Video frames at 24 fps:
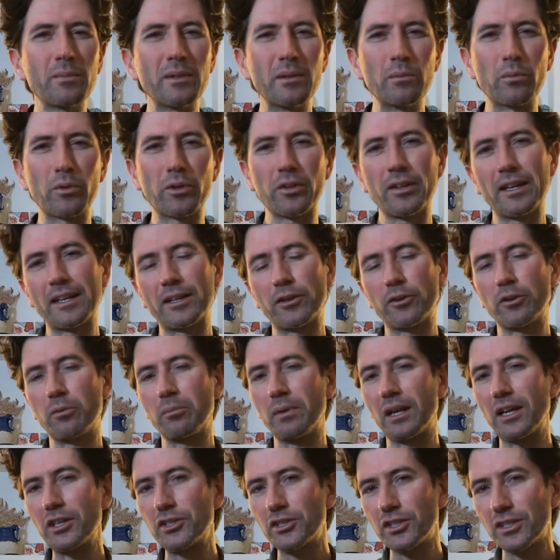bit more like
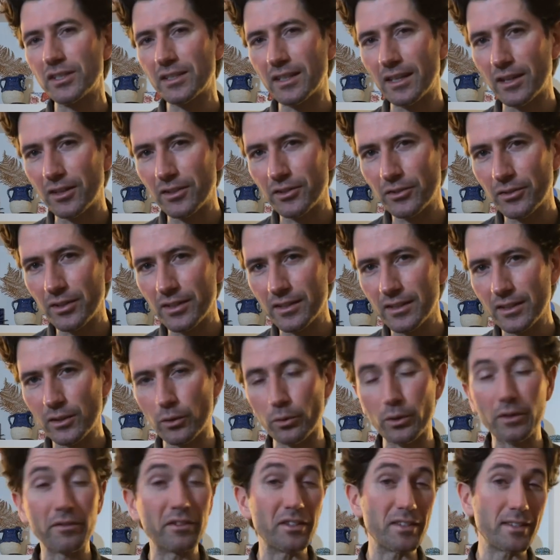herbaceous characteristic
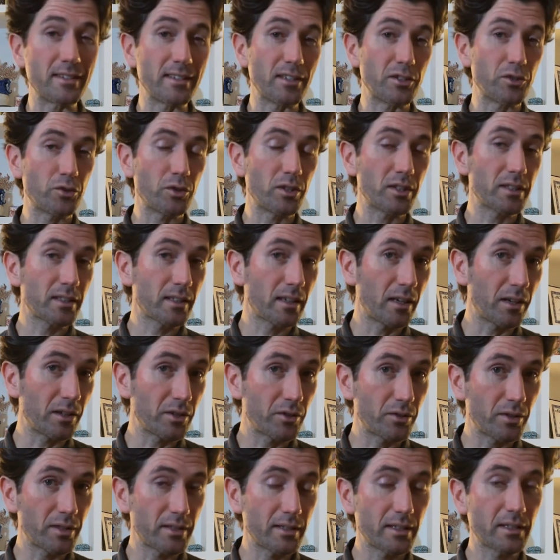or even citrus
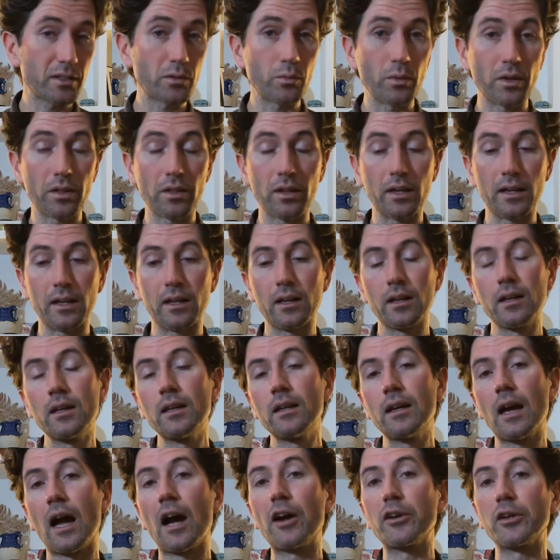characteristics with like
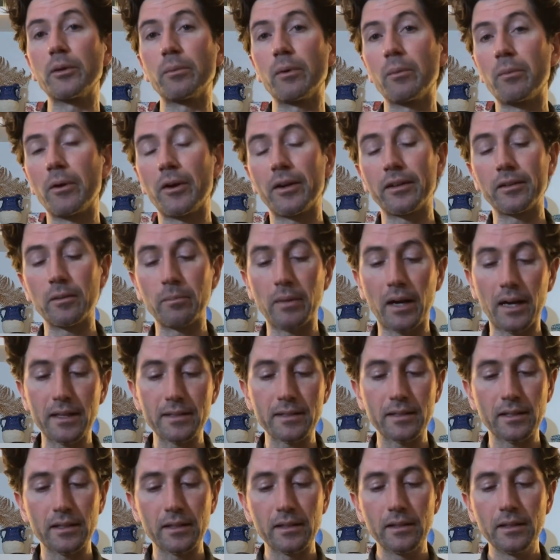how you're preparing the
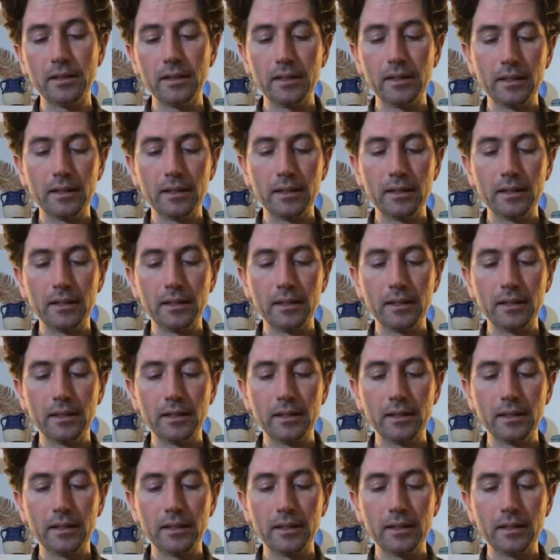pasta.